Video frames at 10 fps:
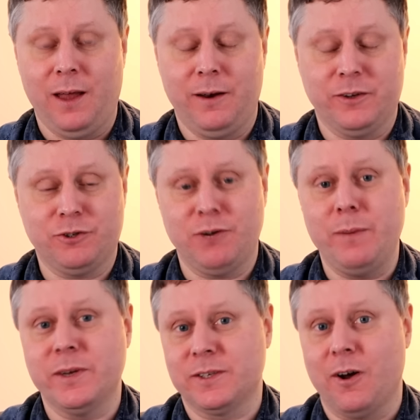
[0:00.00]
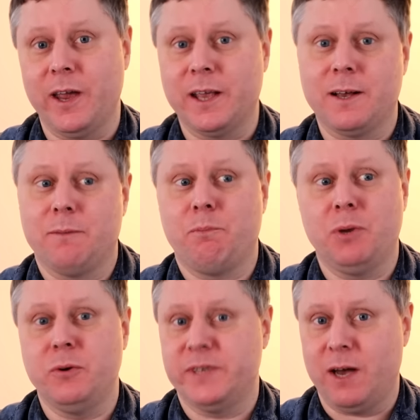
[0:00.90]
Now, streamers like
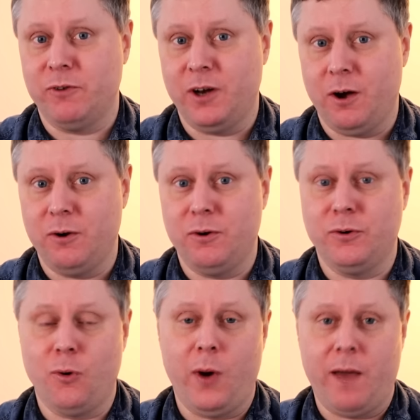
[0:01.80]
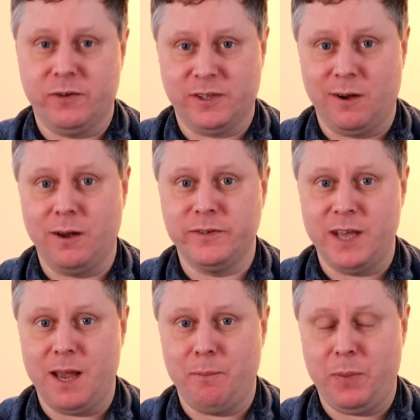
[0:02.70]
Bluesound Node or Eversolo
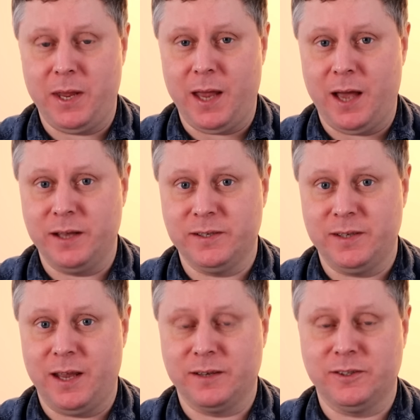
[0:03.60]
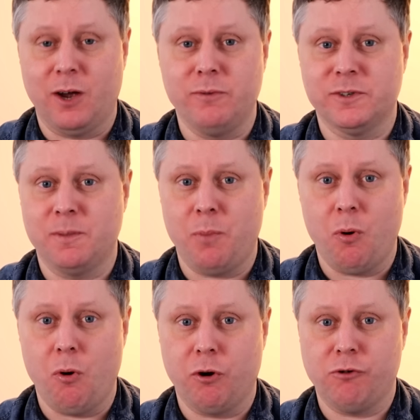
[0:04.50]
DMP-A6 don't
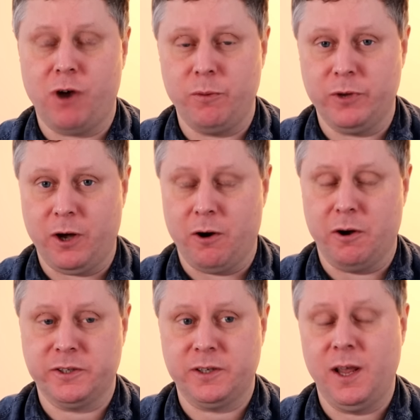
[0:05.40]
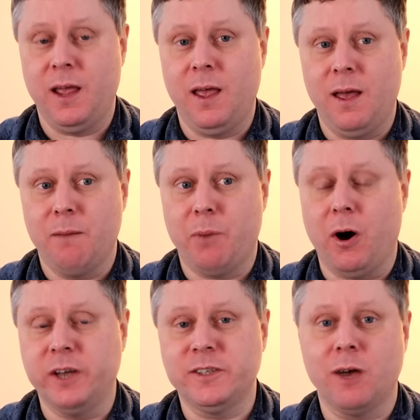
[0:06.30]
support Chromecast, but
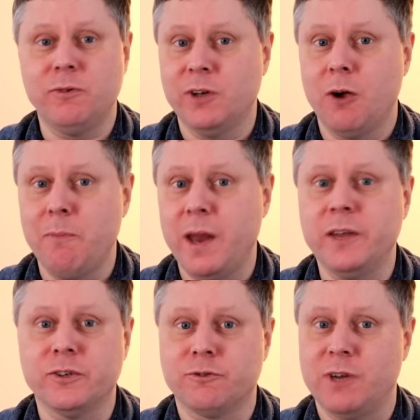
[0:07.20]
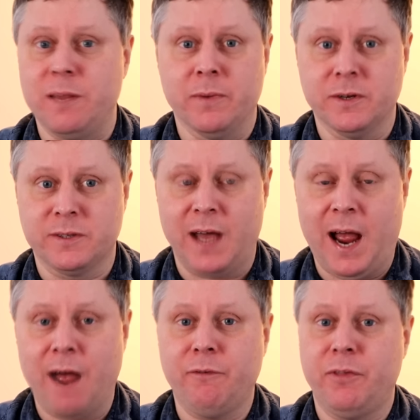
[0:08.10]
I don't know many streamers that
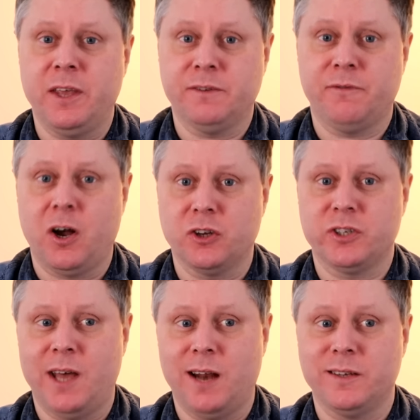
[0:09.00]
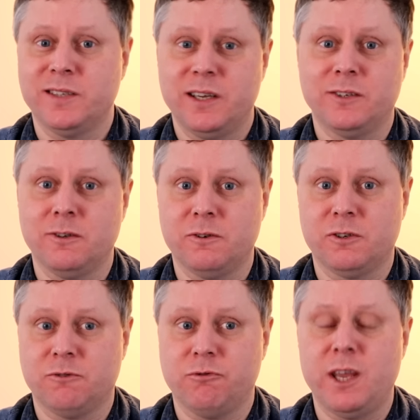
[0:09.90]
have this functionality to
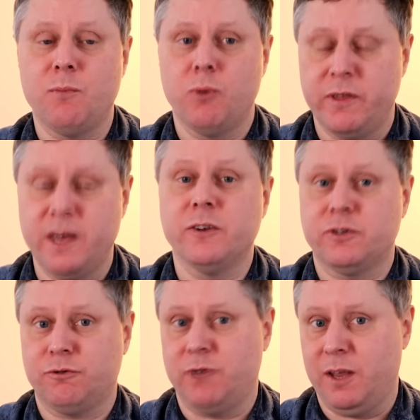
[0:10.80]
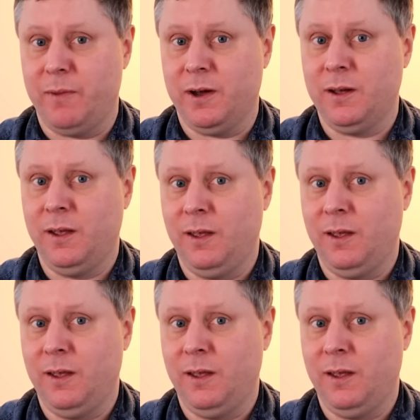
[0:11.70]
stream within a streamer